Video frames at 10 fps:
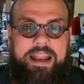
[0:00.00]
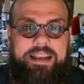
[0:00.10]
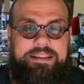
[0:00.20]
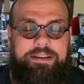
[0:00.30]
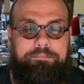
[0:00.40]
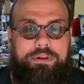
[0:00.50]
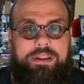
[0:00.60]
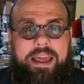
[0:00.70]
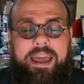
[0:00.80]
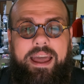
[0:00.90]
I need to
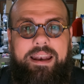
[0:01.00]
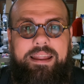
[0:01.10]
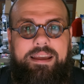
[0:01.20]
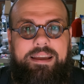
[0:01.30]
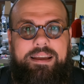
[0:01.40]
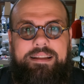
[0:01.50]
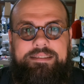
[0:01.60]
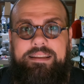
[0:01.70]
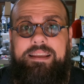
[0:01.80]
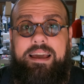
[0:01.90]
plan
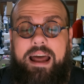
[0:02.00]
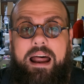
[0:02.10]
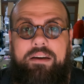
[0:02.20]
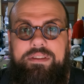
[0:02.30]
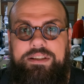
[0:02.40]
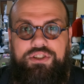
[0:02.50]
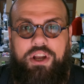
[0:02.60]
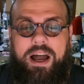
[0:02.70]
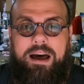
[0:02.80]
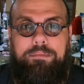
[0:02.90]
to get out of this
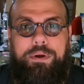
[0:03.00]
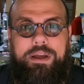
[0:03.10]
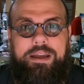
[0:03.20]
job.